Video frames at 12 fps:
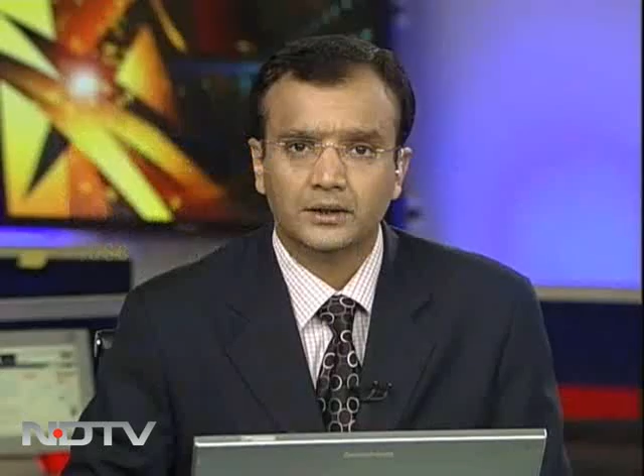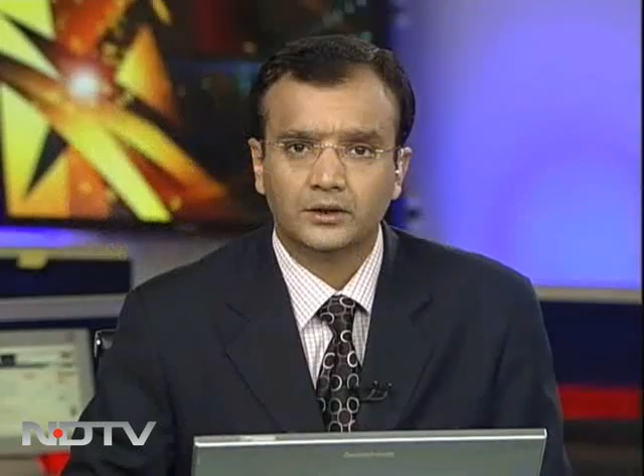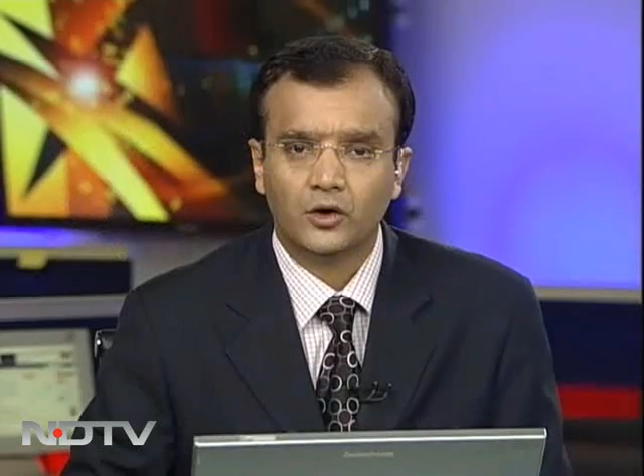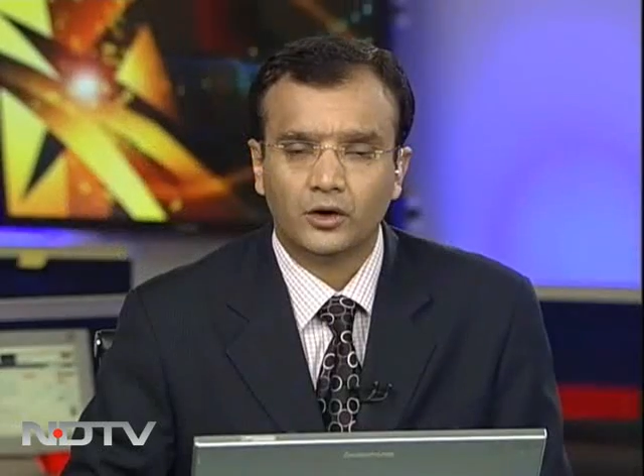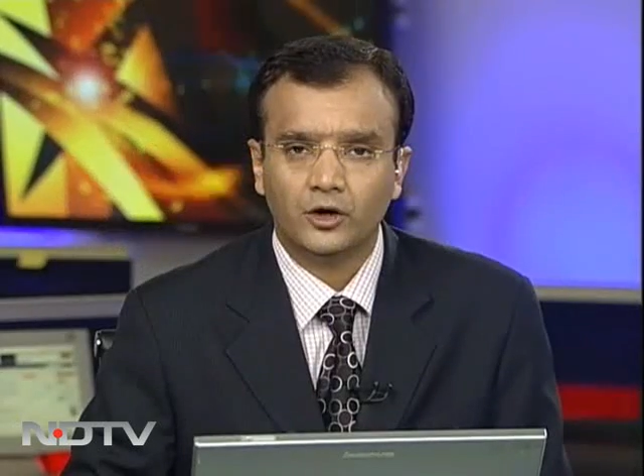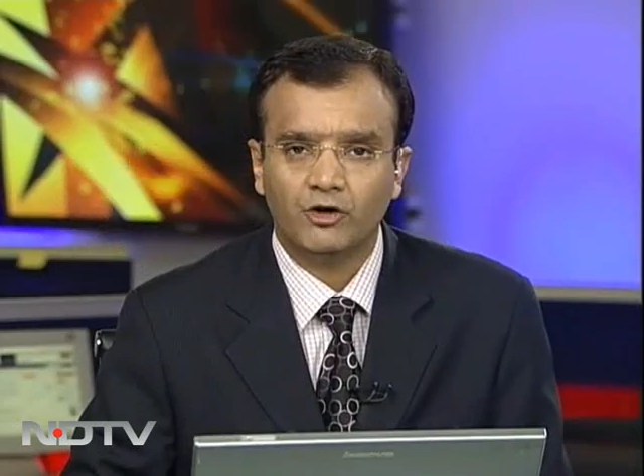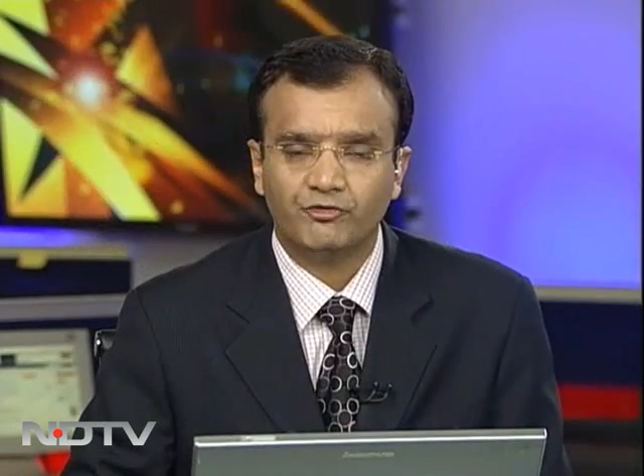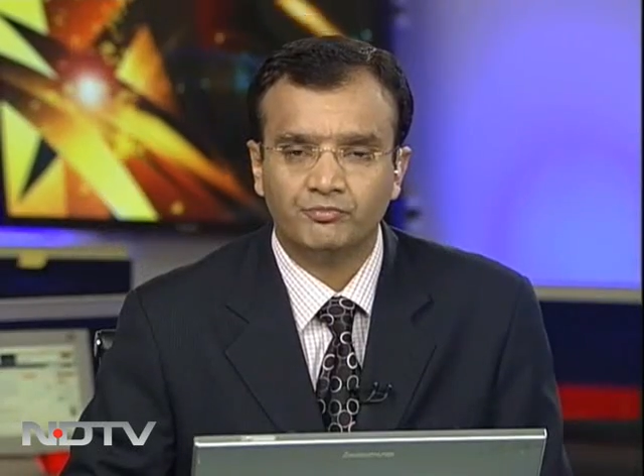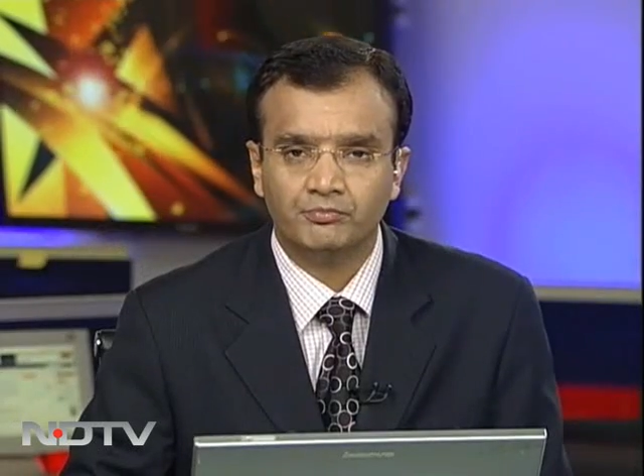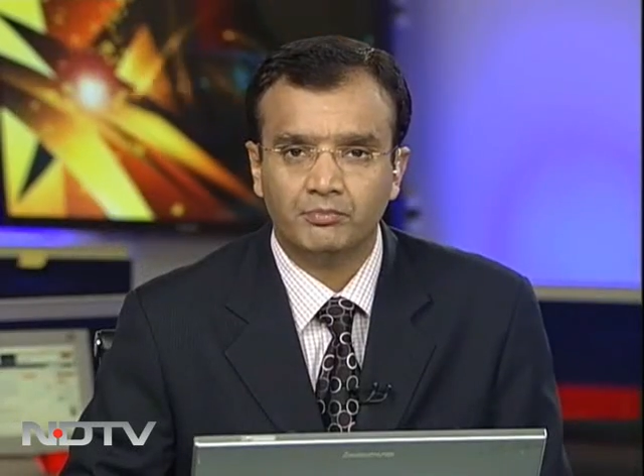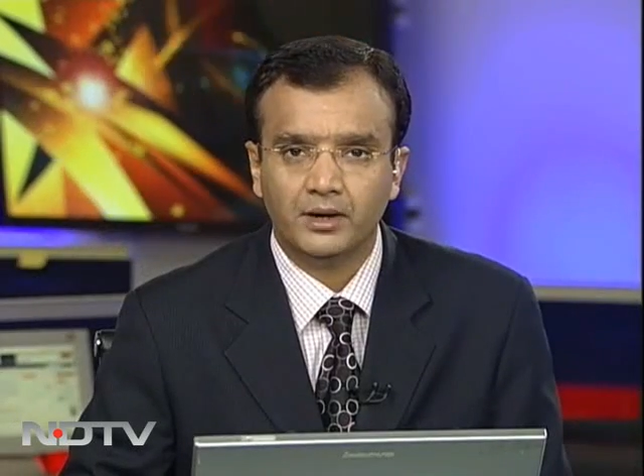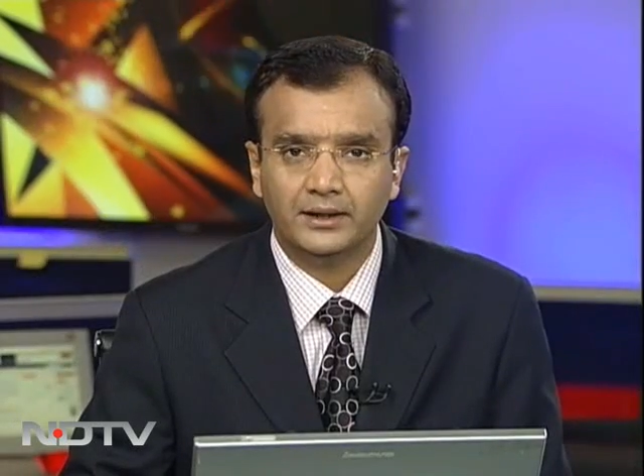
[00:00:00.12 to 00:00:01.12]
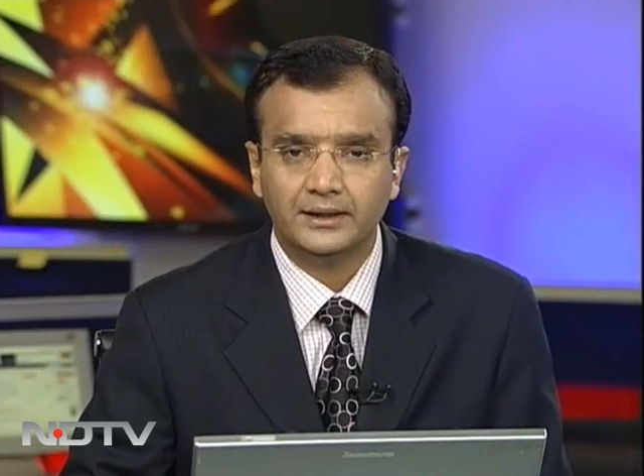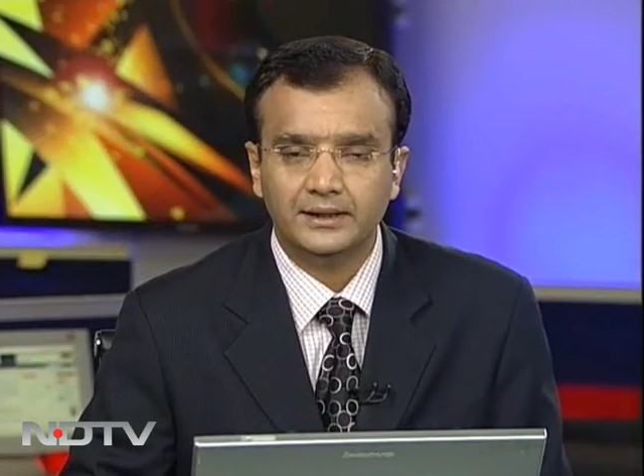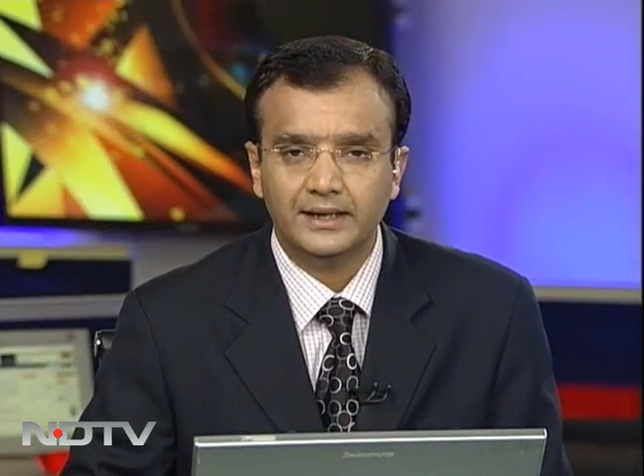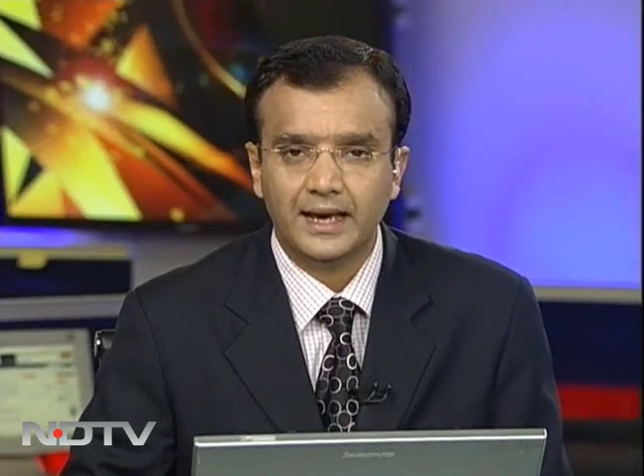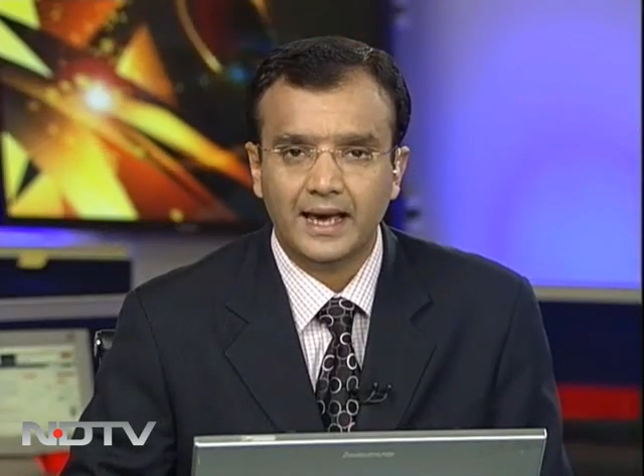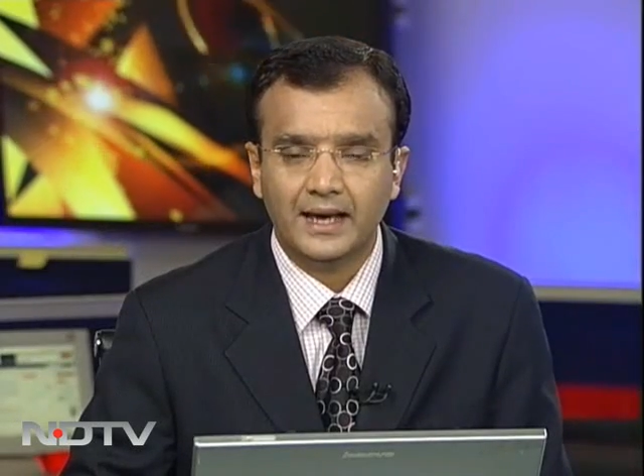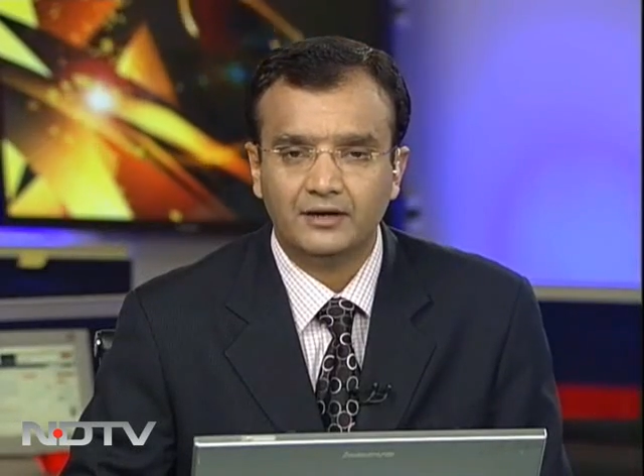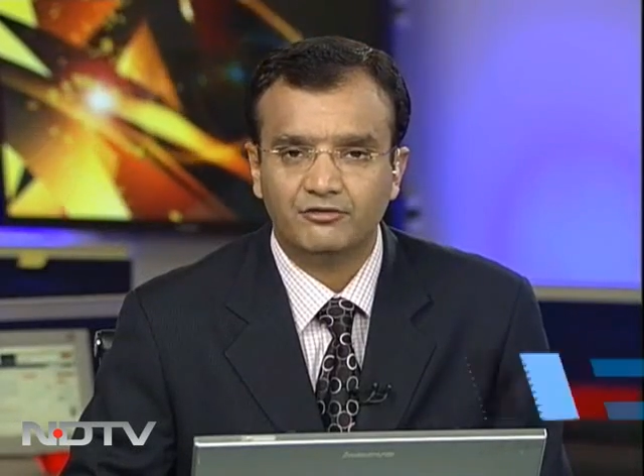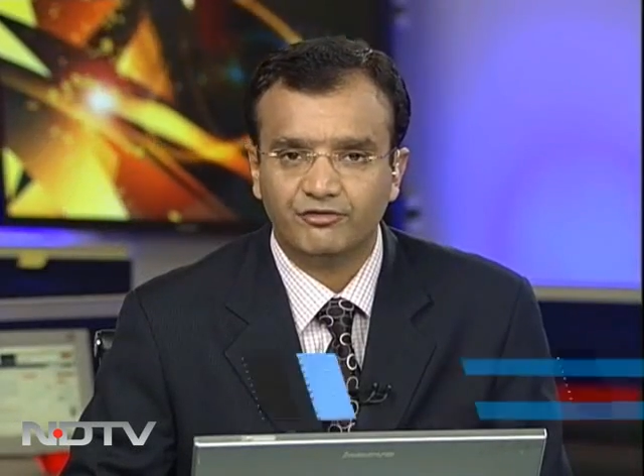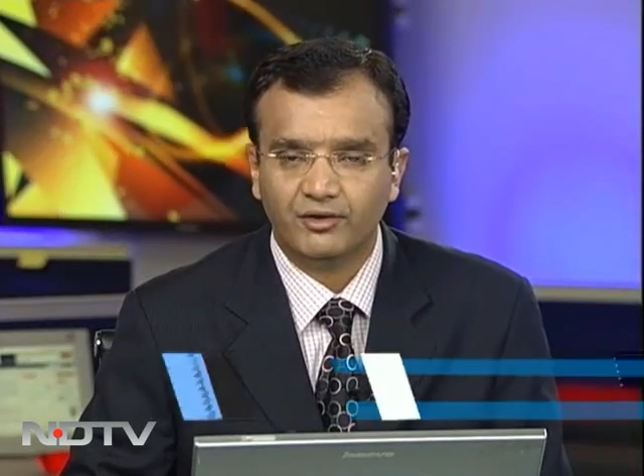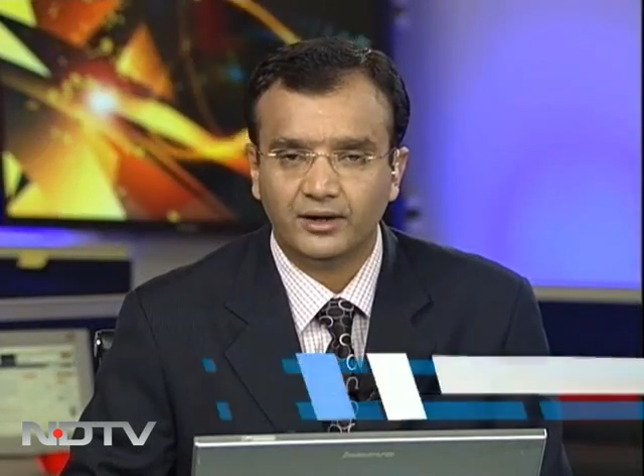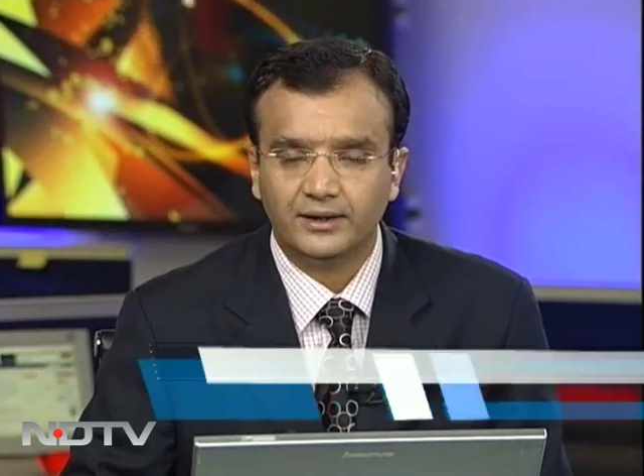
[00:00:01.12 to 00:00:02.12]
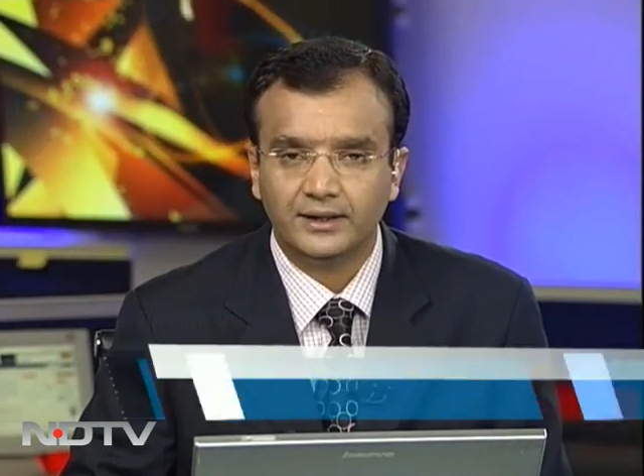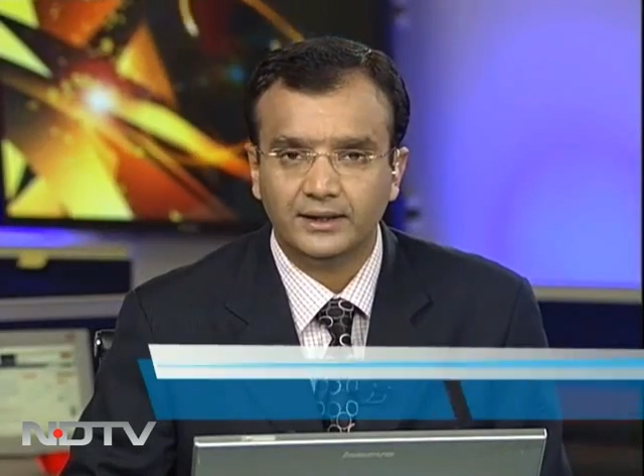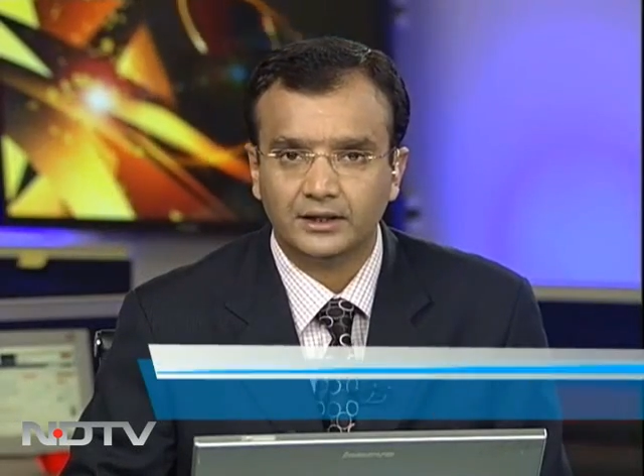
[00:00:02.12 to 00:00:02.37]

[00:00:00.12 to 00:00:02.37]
Talking of money and funding,